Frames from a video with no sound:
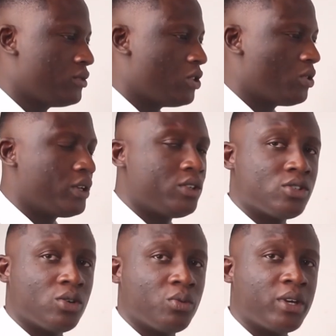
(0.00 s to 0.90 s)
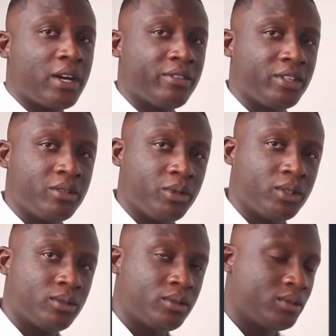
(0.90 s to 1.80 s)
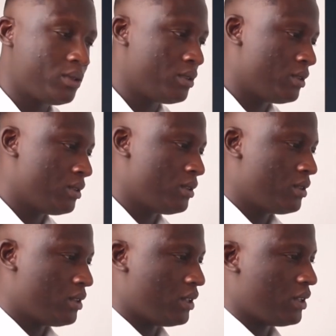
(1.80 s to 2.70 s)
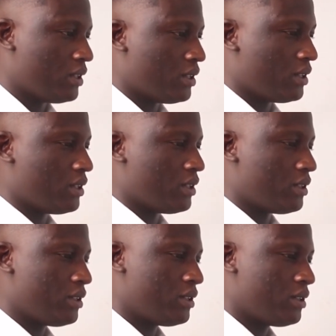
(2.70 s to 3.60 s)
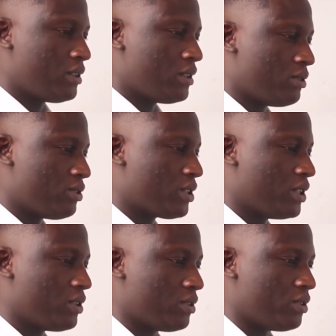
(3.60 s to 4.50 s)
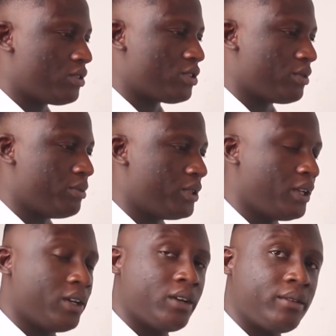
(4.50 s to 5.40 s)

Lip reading: Okay, so we have an email, and I'll just click on submit here.